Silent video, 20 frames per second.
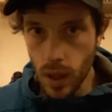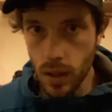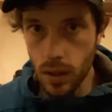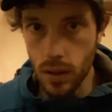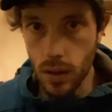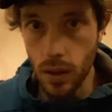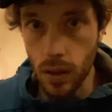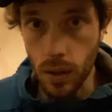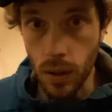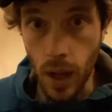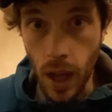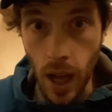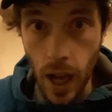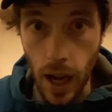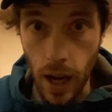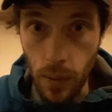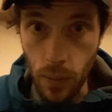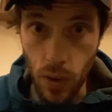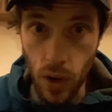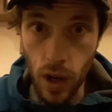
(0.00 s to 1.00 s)
So,
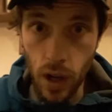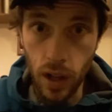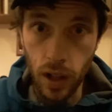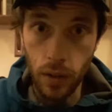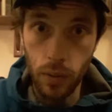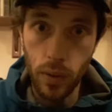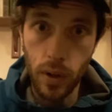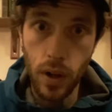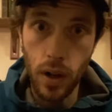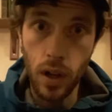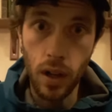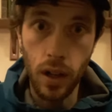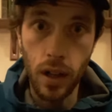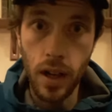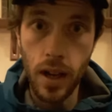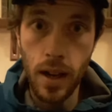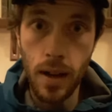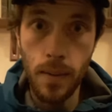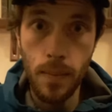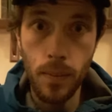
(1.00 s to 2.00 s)
and we're all
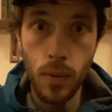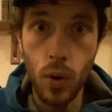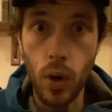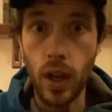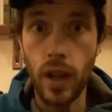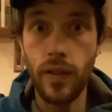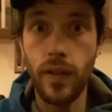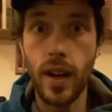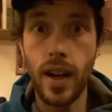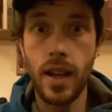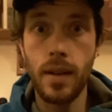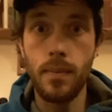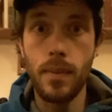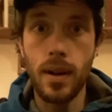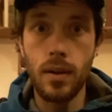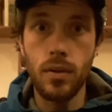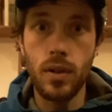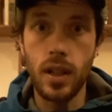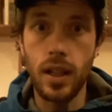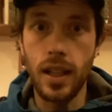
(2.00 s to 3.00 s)
qualified
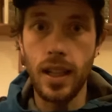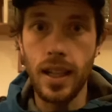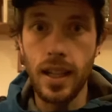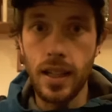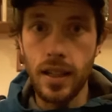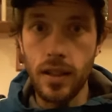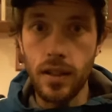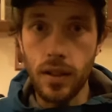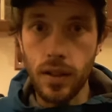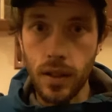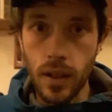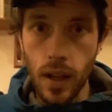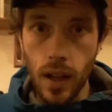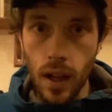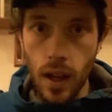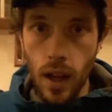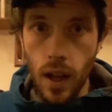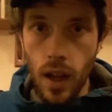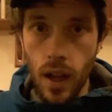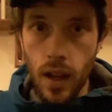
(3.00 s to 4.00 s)
mountain leaders.
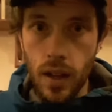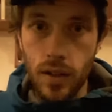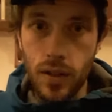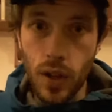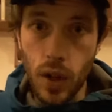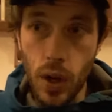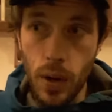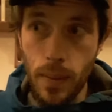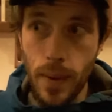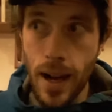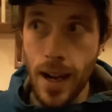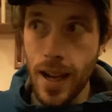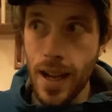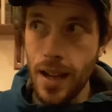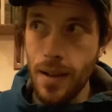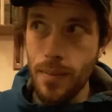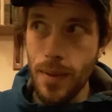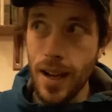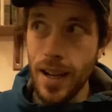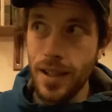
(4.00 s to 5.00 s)
So
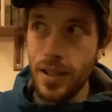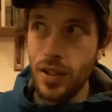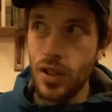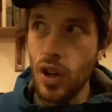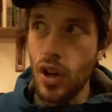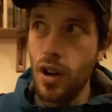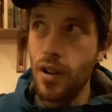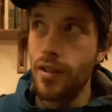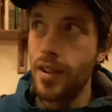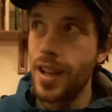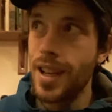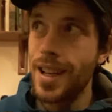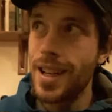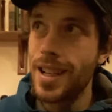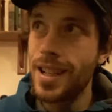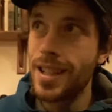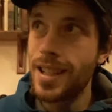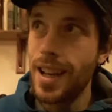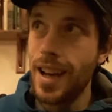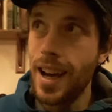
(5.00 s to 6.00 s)
my story
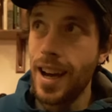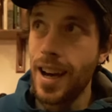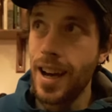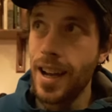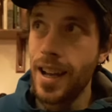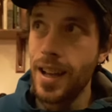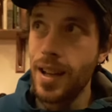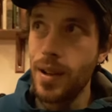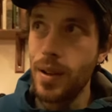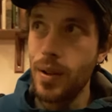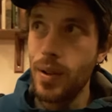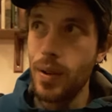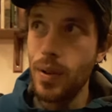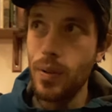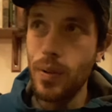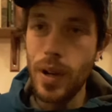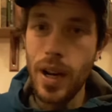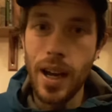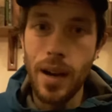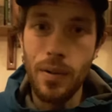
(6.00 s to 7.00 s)
is,
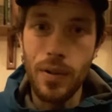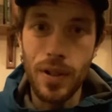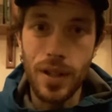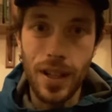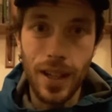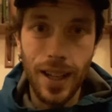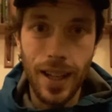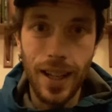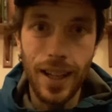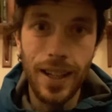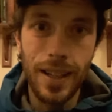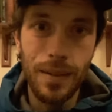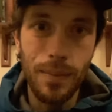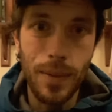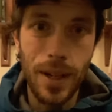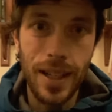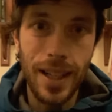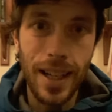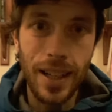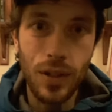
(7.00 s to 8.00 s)
when I was a kid,
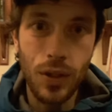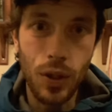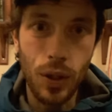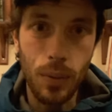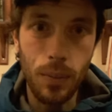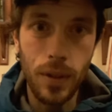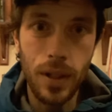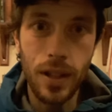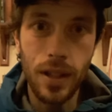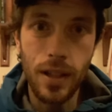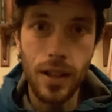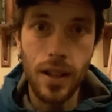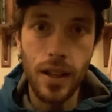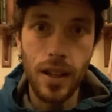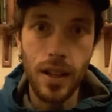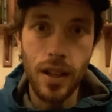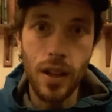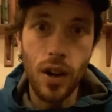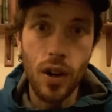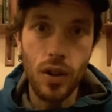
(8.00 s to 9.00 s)
my dad took me to
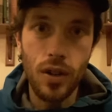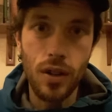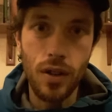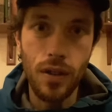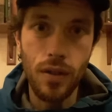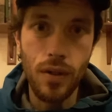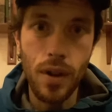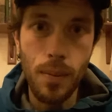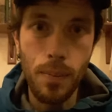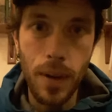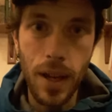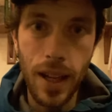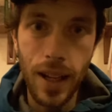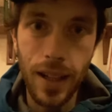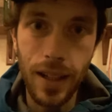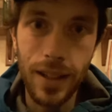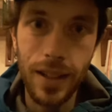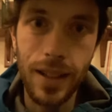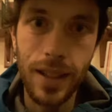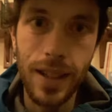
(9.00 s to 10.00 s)
the Yorkshire Three
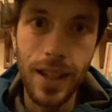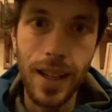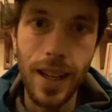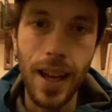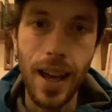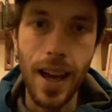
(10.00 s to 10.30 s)
Peaks.